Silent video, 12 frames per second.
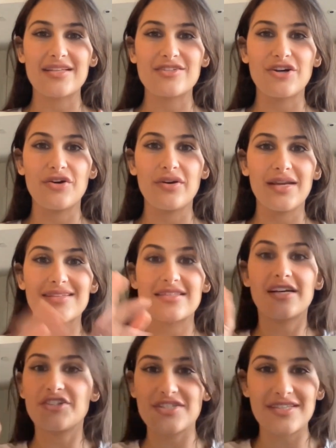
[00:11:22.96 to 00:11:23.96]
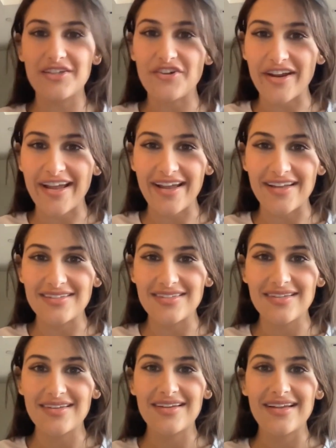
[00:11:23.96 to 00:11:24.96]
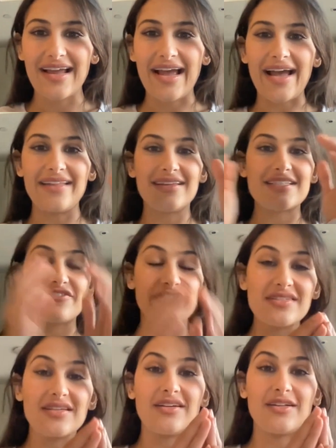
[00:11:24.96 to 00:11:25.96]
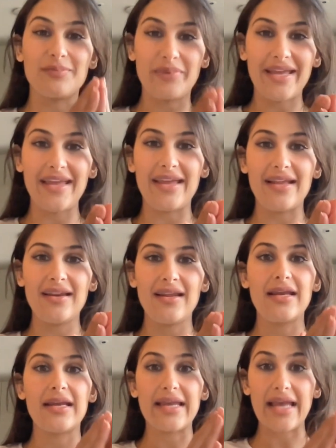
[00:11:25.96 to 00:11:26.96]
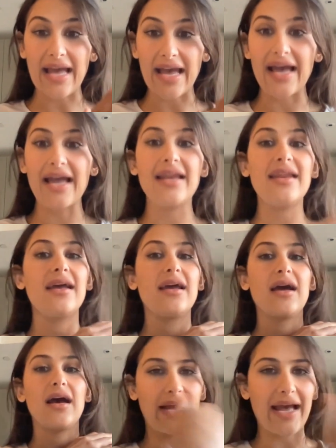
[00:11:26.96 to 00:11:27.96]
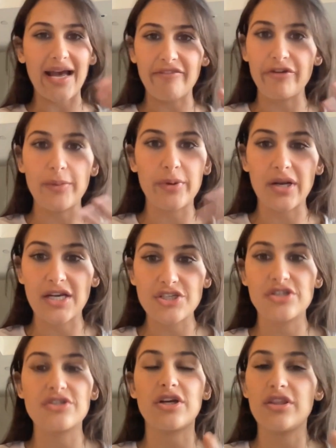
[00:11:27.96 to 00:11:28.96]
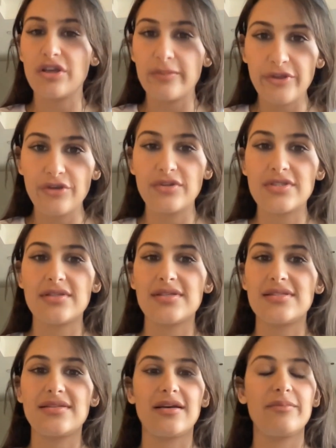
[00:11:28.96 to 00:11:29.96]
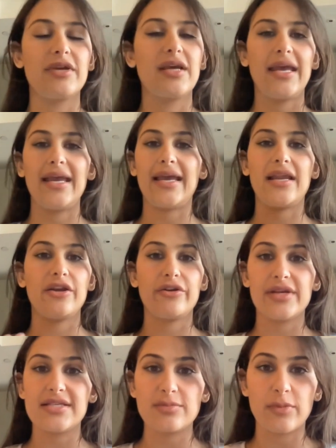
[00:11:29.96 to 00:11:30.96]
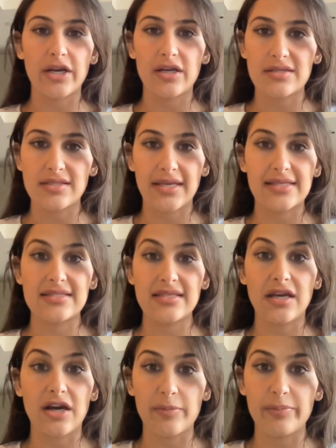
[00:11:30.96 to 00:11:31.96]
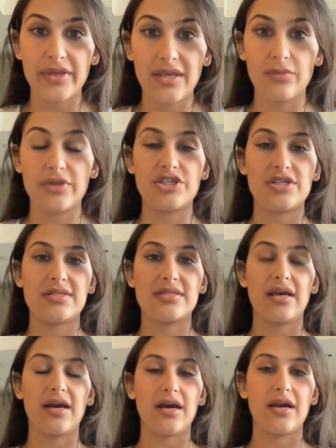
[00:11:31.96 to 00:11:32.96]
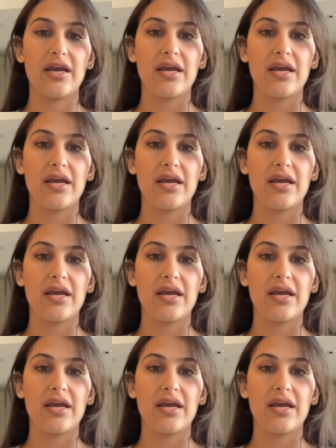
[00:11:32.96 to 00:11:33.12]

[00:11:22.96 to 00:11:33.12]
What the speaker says: So it's not just in your head. And this physical pain can have repercussions on the immune system. It can increase markers like CRP, which is a